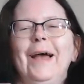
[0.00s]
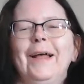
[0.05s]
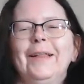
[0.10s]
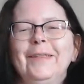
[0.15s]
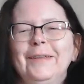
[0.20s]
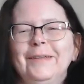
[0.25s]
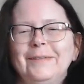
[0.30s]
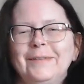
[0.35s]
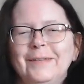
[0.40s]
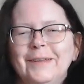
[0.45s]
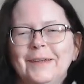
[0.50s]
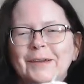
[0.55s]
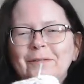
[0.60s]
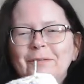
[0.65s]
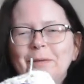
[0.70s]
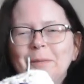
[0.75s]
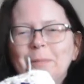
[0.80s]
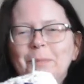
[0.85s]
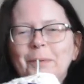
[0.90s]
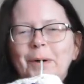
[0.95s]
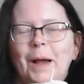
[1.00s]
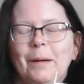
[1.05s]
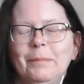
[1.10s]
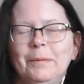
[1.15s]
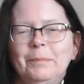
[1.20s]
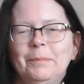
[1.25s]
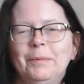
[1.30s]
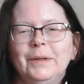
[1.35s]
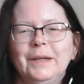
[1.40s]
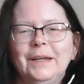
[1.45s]
I've had this thing for
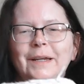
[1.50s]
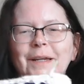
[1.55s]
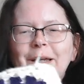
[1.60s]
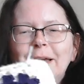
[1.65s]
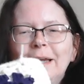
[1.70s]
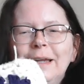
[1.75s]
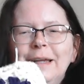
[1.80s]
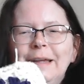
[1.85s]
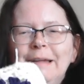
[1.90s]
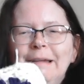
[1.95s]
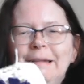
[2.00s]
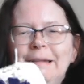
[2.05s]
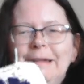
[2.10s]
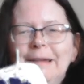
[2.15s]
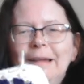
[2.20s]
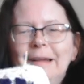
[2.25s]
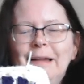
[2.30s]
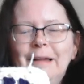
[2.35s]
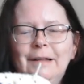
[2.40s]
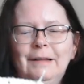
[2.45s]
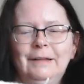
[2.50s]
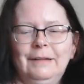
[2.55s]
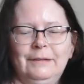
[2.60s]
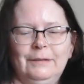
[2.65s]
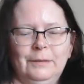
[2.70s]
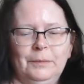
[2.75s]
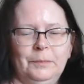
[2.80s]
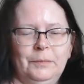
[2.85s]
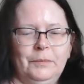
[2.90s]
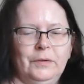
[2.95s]
probably,
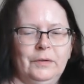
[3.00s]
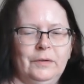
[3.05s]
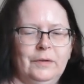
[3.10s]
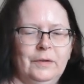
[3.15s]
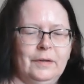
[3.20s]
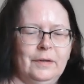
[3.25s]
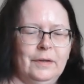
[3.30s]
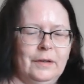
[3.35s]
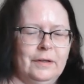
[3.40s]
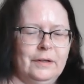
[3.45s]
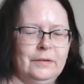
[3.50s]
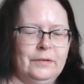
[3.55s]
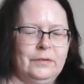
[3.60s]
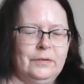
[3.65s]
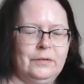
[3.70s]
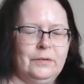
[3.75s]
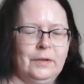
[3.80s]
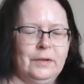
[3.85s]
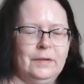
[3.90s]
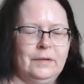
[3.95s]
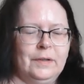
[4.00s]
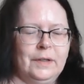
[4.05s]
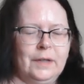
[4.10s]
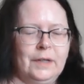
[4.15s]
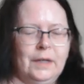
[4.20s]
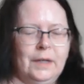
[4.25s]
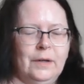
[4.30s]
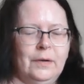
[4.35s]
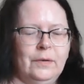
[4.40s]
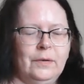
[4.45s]
oops, there's a little string
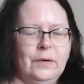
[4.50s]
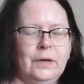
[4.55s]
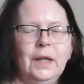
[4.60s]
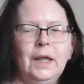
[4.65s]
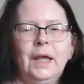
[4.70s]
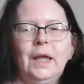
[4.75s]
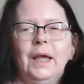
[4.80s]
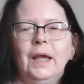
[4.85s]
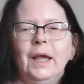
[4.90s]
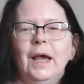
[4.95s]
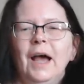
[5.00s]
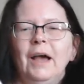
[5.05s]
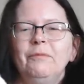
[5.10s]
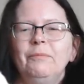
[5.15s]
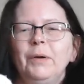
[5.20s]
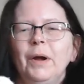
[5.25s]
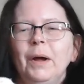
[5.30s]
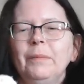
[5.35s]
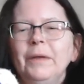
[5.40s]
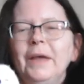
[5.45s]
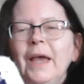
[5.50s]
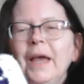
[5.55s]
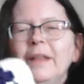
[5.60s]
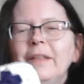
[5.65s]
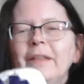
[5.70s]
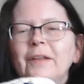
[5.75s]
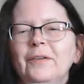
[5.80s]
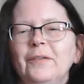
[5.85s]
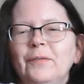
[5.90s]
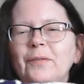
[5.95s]
sticking out. I've probably
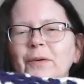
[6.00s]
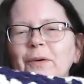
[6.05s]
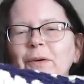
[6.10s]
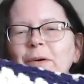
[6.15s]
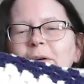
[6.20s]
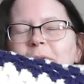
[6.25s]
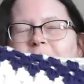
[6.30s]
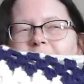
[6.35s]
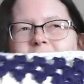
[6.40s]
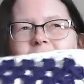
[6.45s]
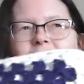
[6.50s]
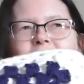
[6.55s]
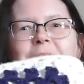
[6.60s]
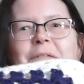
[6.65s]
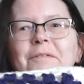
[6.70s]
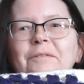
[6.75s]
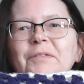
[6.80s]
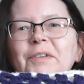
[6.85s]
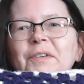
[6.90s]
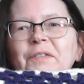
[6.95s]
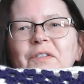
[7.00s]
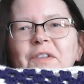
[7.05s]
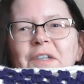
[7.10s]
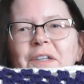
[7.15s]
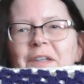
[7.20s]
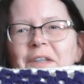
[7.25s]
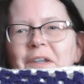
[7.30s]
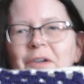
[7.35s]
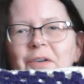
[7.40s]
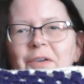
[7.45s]
had this for
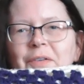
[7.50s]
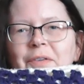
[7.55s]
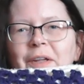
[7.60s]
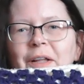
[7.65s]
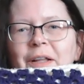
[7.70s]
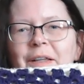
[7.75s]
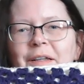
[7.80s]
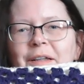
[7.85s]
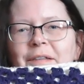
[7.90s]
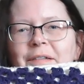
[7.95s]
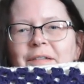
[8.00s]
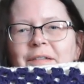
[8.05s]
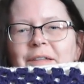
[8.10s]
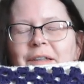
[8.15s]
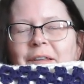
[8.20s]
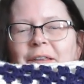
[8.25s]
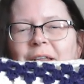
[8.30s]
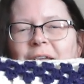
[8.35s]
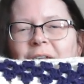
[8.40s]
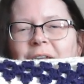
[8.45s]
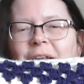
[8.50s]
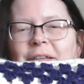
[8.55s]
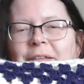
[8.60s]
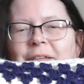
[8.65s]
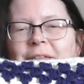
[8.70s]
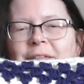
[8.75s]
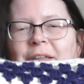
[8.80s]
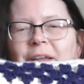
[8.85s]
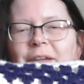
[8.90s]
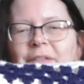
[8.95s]
15 years at least that
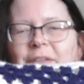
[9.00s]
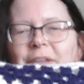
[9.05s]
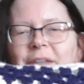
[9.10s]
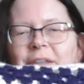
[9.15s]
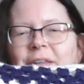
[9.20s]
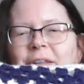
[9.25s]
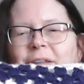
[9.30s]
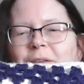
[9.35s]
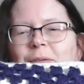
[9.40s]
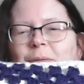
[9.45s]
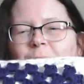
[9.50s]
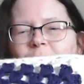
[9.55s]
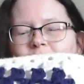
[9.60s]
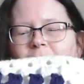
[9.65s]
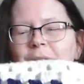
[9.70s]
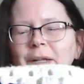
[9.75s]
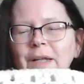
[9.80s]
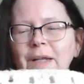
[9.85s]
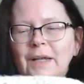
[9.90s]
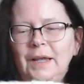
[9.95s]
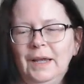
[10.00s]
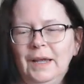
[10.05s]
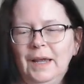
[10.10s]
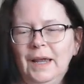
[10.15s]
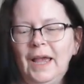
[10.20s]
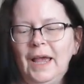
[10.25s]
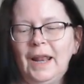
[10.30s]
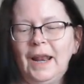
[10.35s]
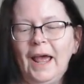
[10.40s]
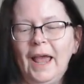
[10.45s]
since I did this one.
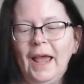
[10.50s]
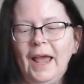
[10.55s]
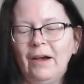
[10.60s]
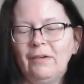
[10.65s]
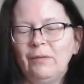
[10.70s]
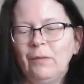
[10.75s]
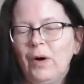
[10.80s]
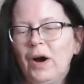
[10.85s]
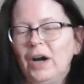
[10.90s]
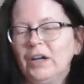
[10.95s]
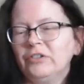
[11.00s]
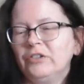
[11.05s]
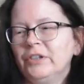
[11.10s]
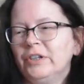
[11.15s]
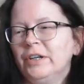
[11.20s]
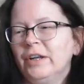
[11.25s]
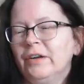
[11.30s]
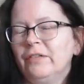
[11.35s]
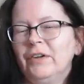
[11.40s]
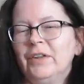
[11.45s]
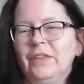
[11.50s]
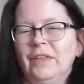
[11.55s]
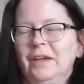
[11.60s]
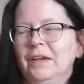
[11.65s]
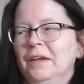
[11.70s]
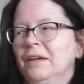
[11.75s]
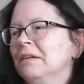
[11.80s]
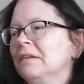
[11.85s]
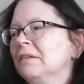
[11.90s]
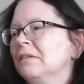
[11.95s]
And I have washed it and
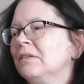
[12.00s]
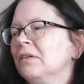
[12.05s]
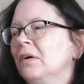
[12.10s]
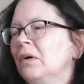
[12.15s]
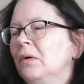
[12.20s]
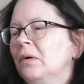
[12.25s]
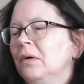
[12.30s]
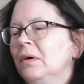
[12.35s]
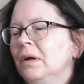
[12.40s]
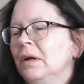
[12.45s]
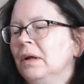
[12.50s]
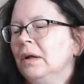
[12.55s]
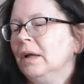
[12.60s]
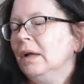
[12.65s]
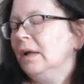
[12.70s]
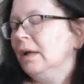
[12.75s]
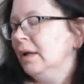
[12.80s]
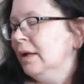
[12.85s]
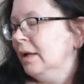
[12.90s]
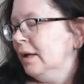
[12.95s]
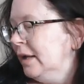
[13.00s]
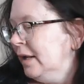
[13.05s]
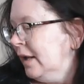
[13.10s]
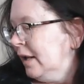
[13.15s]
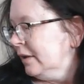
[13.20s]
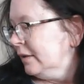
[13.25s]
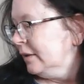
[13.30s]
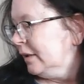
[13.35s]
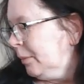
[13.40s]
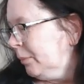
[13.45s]
everything. So it
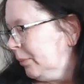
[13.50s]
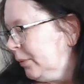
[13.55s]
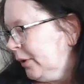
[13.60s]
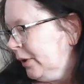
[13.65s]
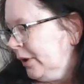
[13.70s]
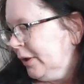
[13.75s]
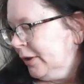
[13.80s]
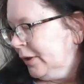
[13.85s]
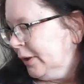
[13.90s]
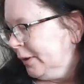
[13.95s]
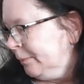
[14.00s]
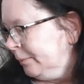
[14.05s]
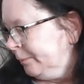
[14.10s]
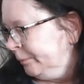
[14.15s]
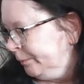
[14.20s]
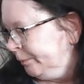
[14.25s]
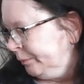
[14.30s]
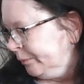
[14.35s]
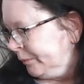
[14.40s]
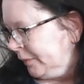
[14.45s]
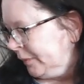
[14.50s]
held up pretty good.